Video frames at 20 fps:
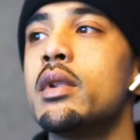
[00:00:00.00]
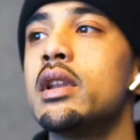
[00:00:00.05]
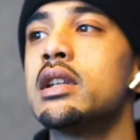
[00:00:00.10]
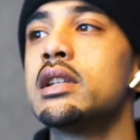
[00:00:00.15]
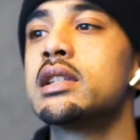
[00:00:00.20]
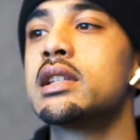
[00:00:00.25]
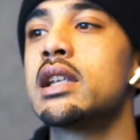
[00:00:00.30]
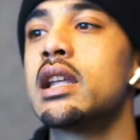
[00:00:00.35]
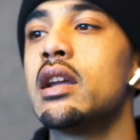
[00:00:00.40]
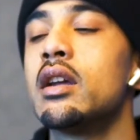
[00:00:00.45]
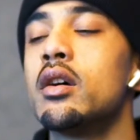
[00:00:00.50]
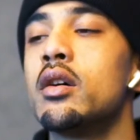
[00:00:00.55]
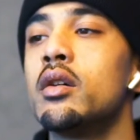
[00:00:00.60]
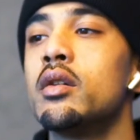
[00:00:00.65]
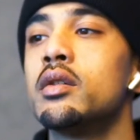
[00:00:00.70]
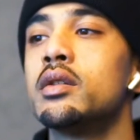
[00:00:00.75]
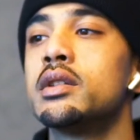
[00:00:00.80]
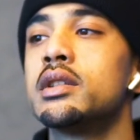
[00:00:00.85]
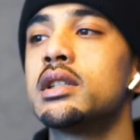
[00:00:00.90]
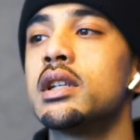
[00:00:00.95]
me the
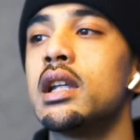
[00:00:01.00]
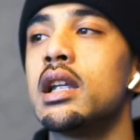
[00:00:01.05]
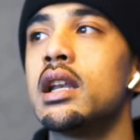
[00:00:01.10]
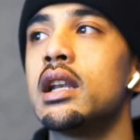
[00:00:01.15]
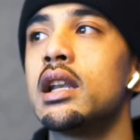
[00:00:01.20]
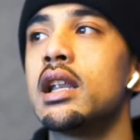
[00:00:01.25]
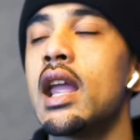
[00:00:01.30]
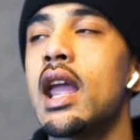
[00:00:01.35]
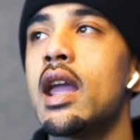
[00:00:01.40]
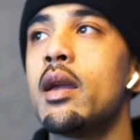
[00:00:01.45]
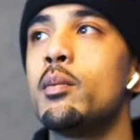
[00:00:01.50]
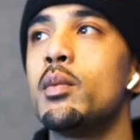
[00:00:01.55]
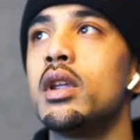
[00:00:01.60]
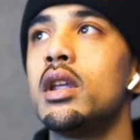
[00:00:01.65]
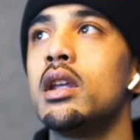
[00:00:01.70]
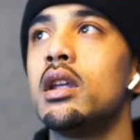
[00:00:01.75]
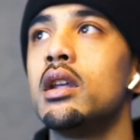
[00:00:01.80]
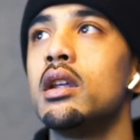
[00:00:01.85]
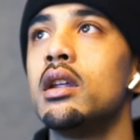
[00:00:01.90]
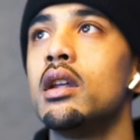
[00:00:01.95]
skills and gave
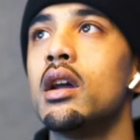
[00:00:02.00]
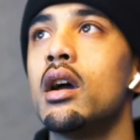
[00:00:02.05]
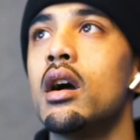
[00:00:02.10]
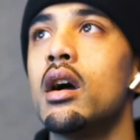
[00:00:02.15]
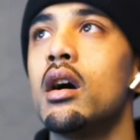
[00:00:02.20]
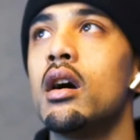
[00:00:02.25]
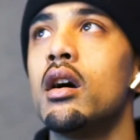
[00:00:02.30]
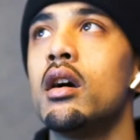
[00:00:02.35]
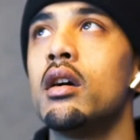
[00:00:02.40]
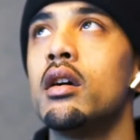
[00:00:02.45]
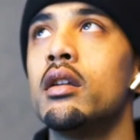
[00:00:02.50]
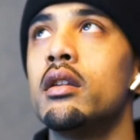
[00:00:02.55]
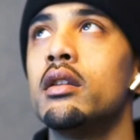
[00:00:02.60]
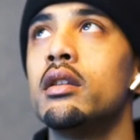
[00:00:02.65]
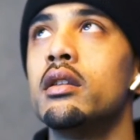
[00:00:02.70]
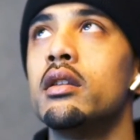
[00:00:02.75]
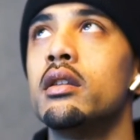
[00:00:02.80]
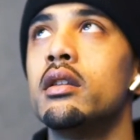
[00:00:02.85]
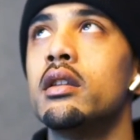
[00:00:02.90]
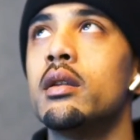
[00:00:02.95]
me uh,
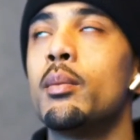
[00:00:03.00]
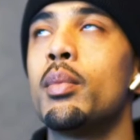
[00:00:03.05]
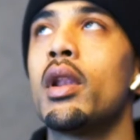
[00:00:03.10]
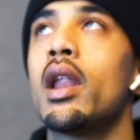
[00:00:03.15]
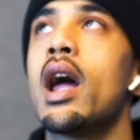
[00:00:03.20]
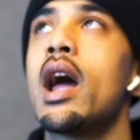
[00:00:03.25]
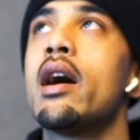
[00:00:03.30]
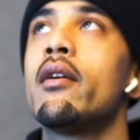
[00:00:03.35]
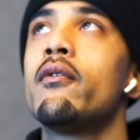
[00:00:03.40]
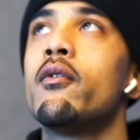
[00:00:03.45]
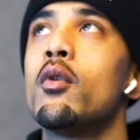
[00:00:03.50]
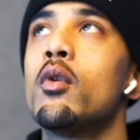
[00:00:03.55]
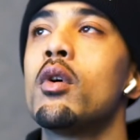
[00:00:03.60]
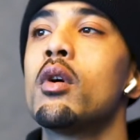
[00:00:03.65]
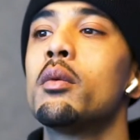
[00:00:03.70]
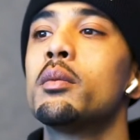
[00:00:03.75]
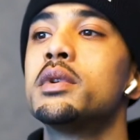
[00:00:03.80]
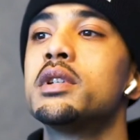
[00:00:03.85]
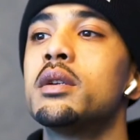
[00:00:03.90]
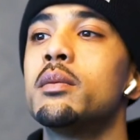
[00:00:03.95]
the
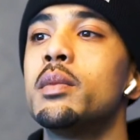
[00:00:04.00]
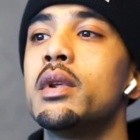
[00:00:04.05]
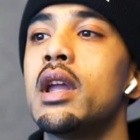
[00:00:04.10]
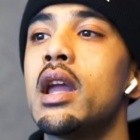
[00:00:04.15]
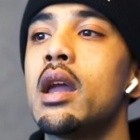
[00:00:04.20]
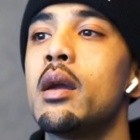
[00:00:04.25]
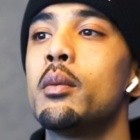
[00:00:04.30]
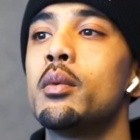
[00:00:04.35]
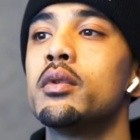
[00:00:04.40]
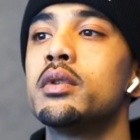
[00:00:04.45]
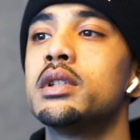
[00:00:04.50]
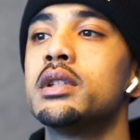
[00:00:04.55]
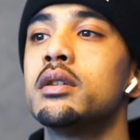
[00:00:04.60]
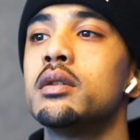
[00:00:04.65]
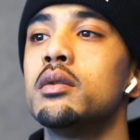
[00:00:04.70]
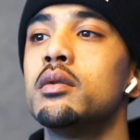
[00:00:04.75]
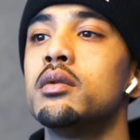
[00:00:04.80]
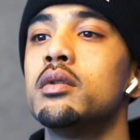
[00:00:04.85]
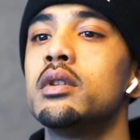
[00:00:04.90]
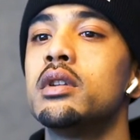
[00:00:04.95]
platform to be able
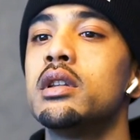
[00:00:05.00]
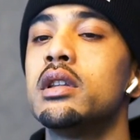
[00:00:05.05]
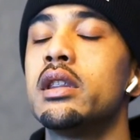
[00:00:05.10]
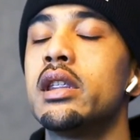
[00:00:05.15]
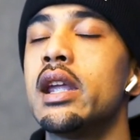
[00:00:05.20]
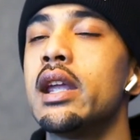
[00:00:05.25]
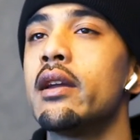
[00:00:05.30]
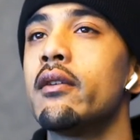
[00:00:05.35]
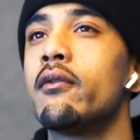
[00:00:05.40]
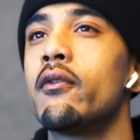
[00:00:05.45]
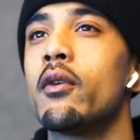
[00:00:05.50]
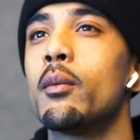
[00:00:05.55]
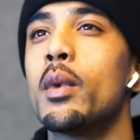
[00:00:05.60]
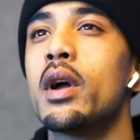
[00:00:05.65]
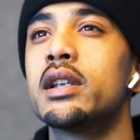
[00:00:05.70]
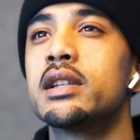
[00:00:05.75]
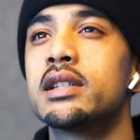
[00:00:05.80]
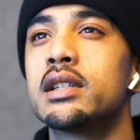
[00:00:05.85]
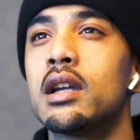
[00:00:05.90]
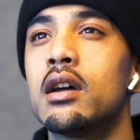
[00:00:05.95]
to think for
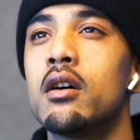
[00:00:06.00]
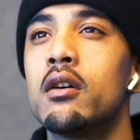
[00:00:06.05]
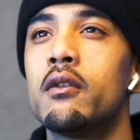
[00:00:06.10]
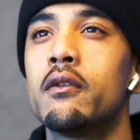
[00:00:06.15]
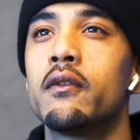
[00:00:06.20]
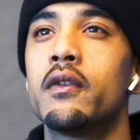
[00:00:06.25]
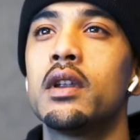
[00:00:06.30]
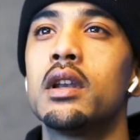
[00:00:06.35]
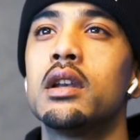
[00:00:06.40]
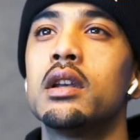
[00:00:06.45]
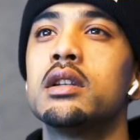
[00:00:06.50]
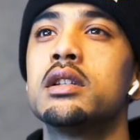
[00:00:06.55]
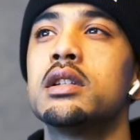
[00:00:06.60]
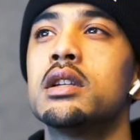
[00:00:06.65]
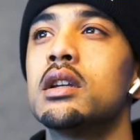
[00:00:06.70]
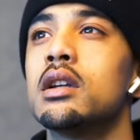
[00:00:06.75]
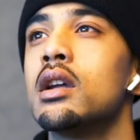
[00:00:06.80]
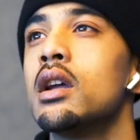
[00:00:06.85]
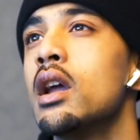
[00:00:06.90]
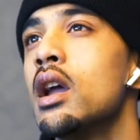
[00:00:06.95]
myself and to